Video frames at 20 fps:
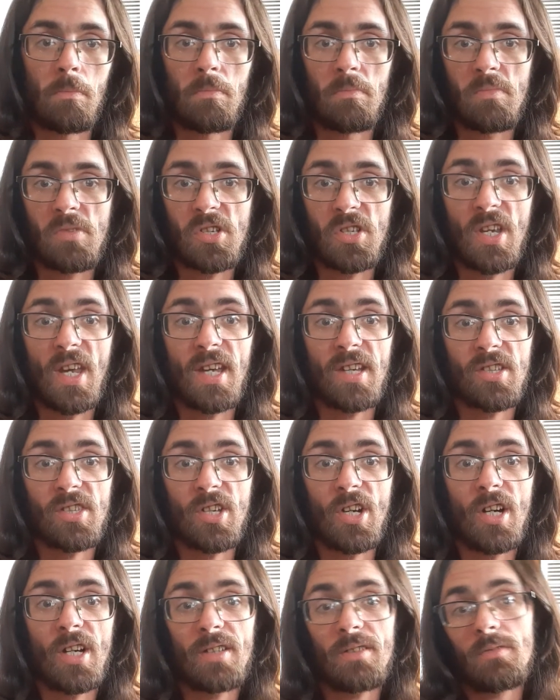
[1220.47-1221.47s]
snake's
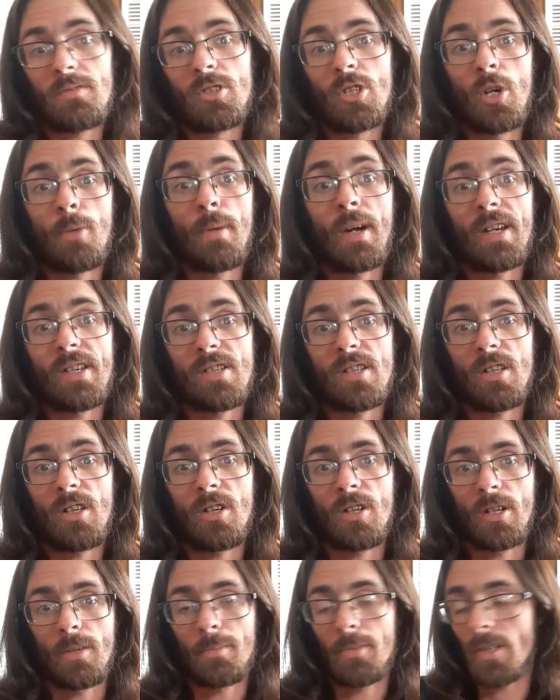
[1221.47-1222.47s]
done, nobody's
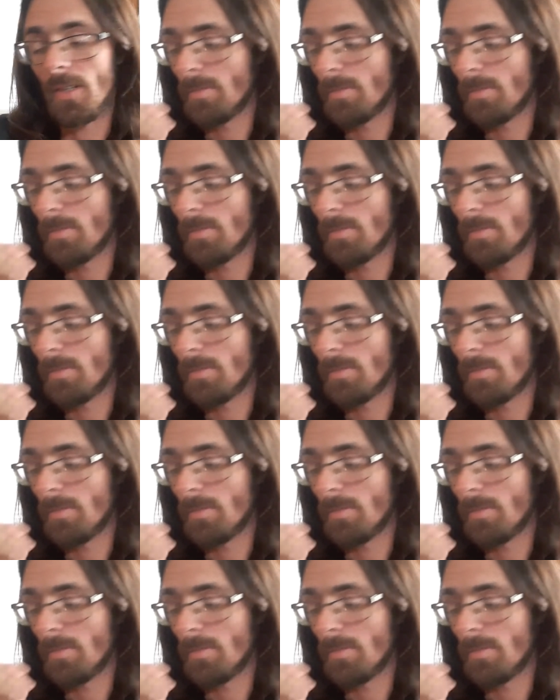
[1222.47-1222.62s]
alarmed.